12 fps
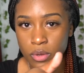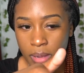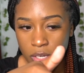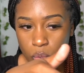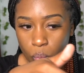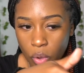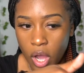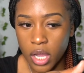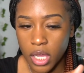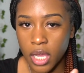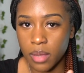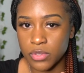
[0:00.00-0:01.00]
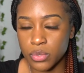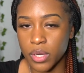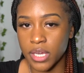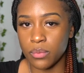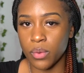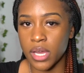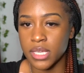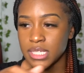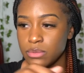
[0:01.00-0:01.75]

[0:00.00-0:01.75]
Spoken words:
were about to walk up to where he was.